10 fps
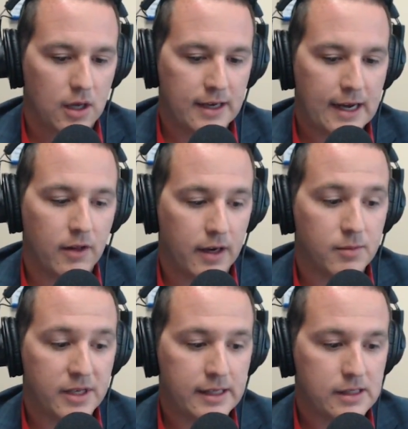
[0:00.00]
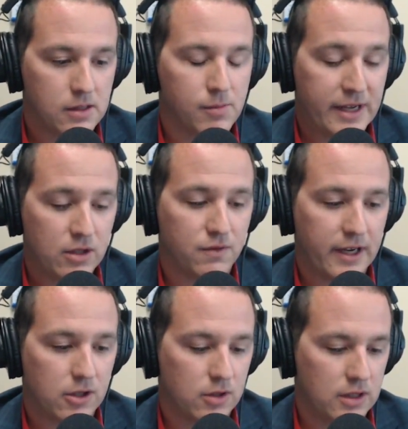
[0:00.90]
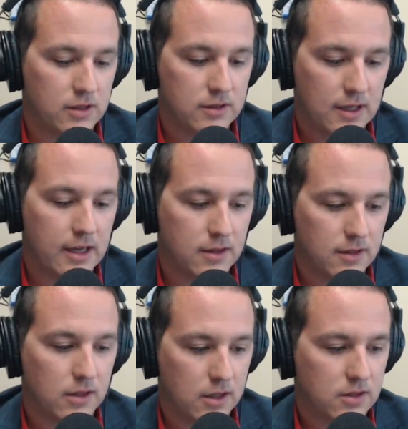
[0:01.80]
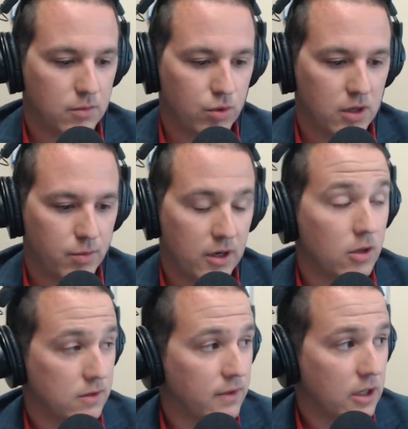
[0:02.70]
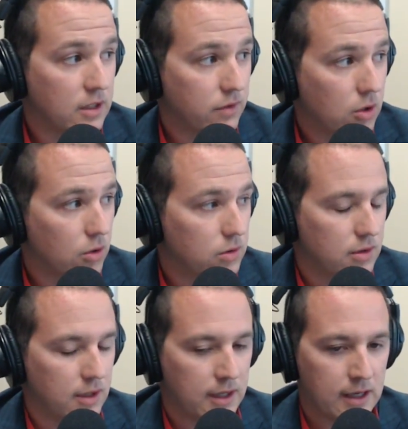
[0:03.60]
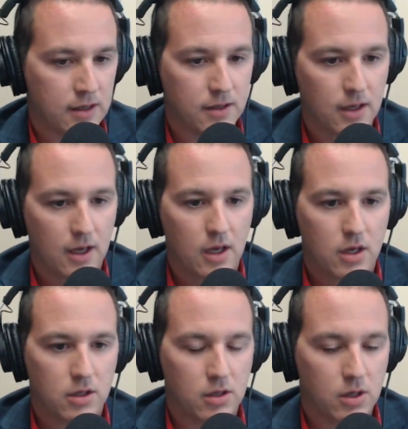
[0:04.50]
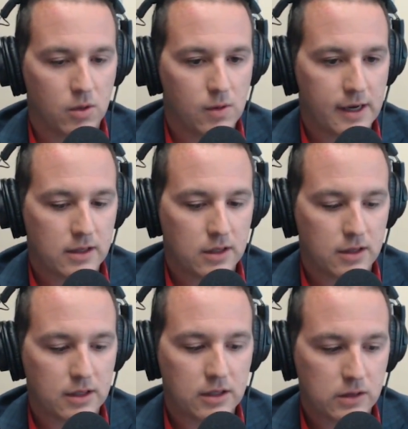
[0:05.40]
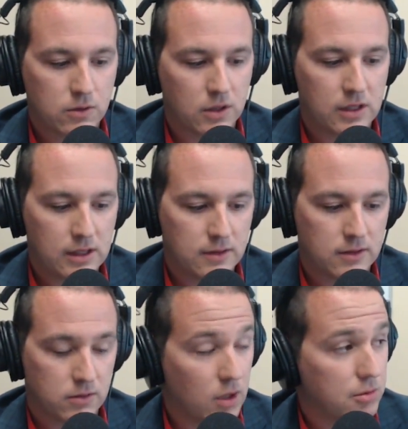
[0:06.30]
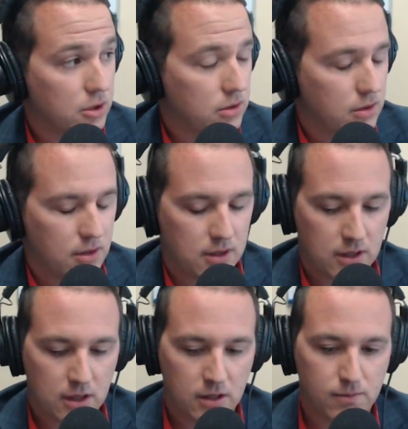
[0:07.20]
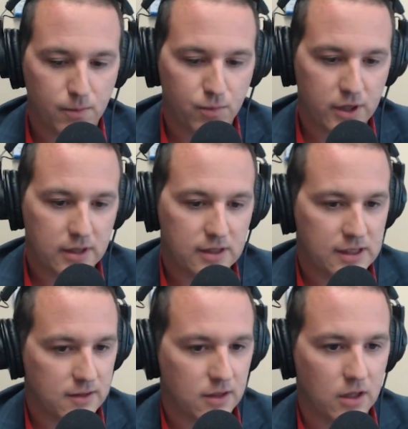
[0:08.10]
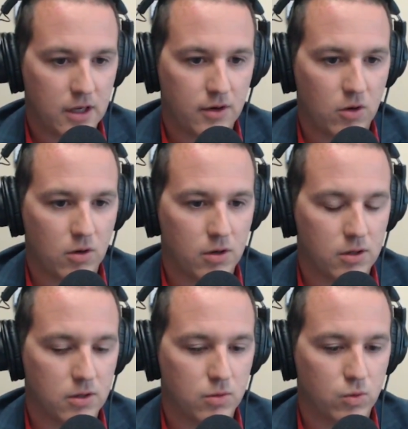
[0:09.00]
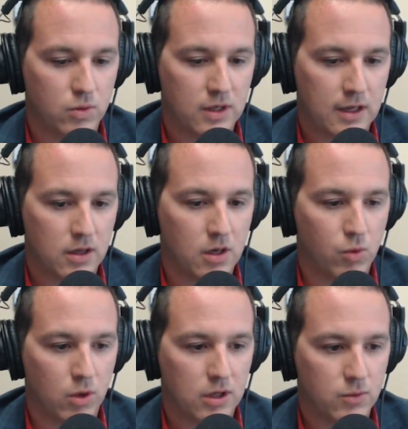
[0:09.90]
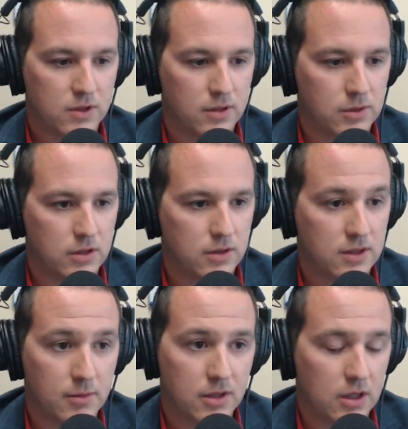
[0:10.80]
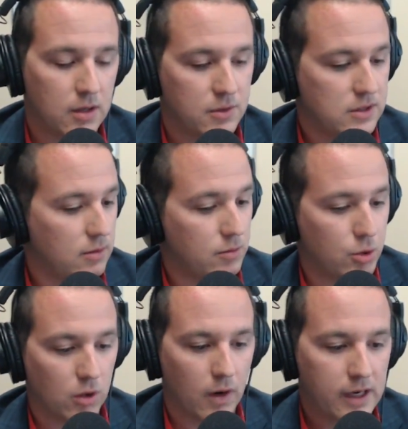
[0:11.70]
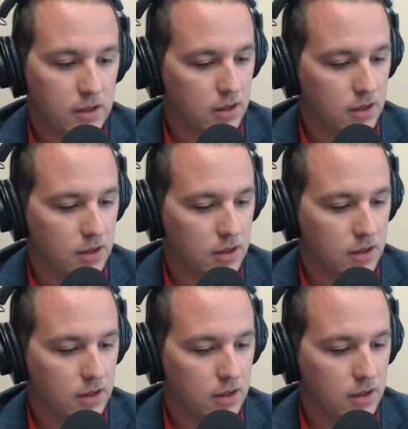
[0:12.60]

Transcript: now that I'm in it, the manufacturing side to custom print apparel is very difficult. And, I think the industry needs disruption, but it's a lot harder than I thought working with some of the companies. Some of them are great,